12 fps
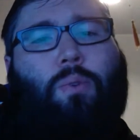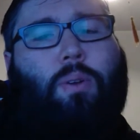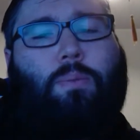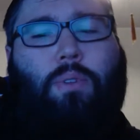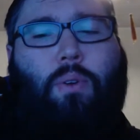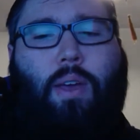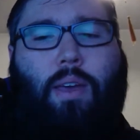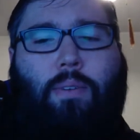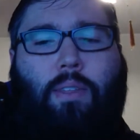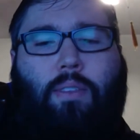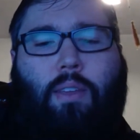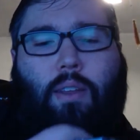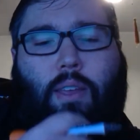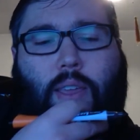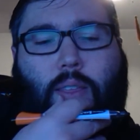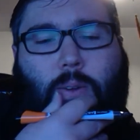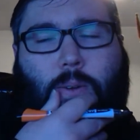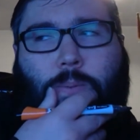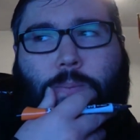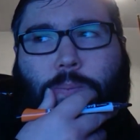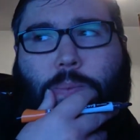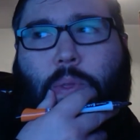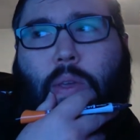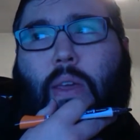Worms don't have antenna either.
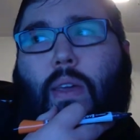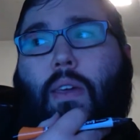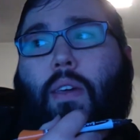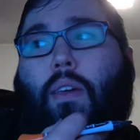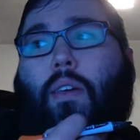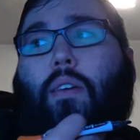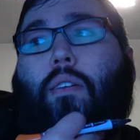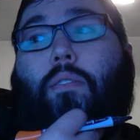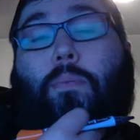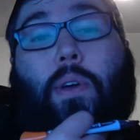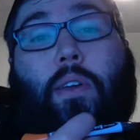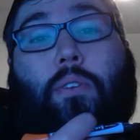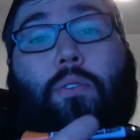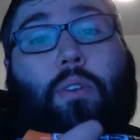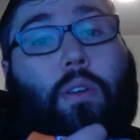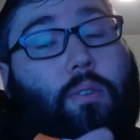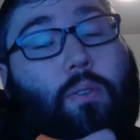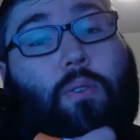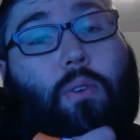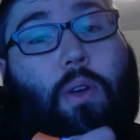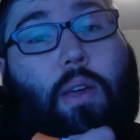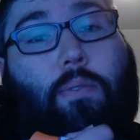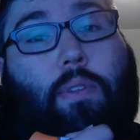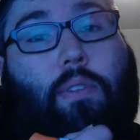Spiders also don't
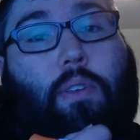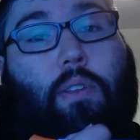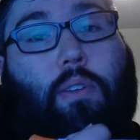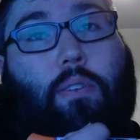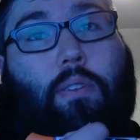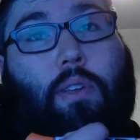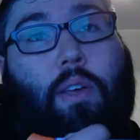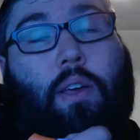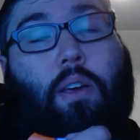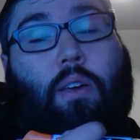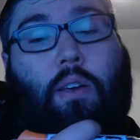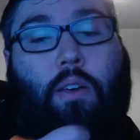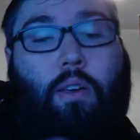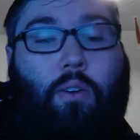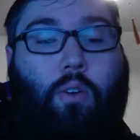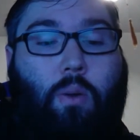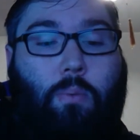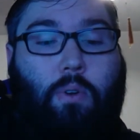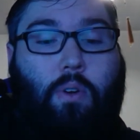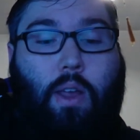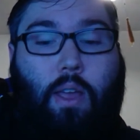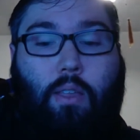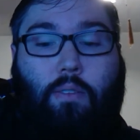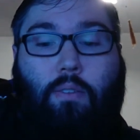have antenna. Carpenter
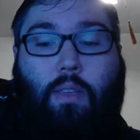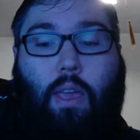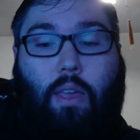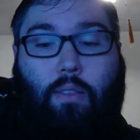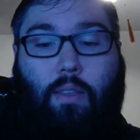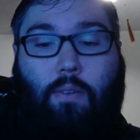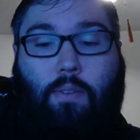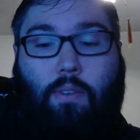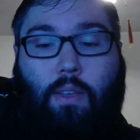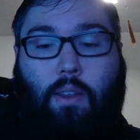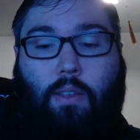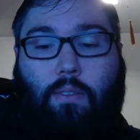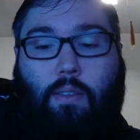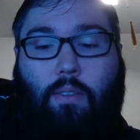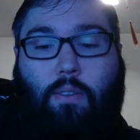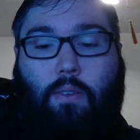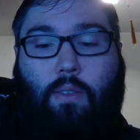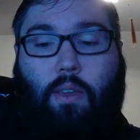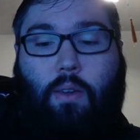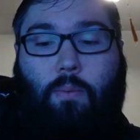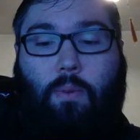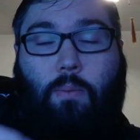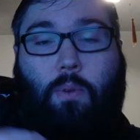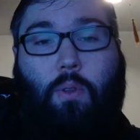ants have antennas. That's how they
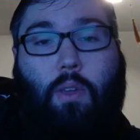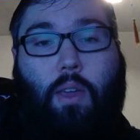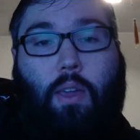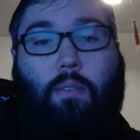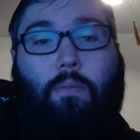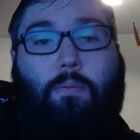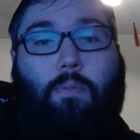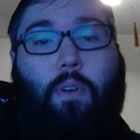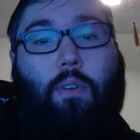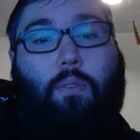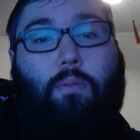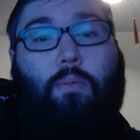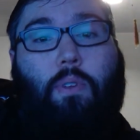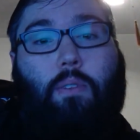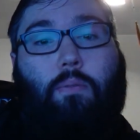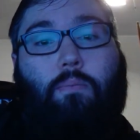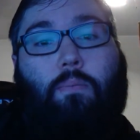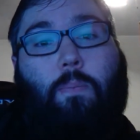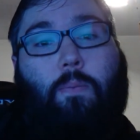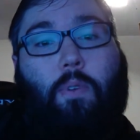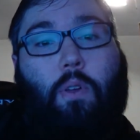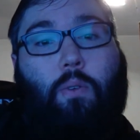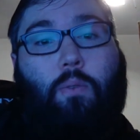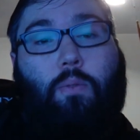help communicate and follow
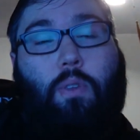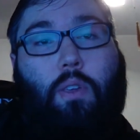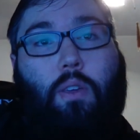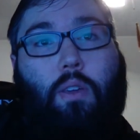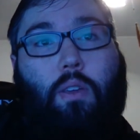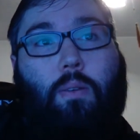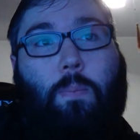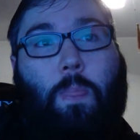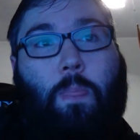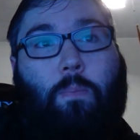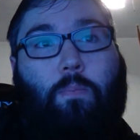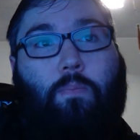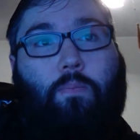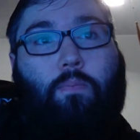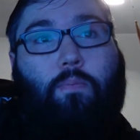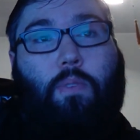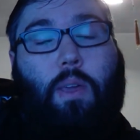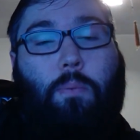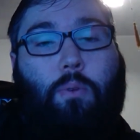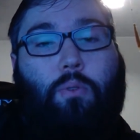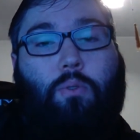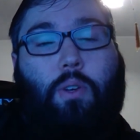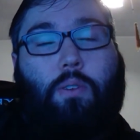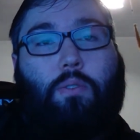the chemical
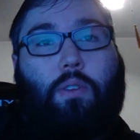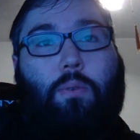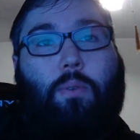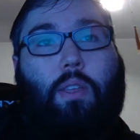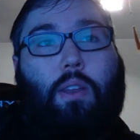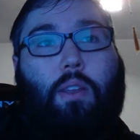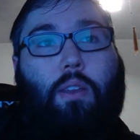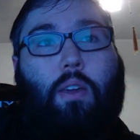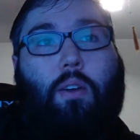trails to get where they need to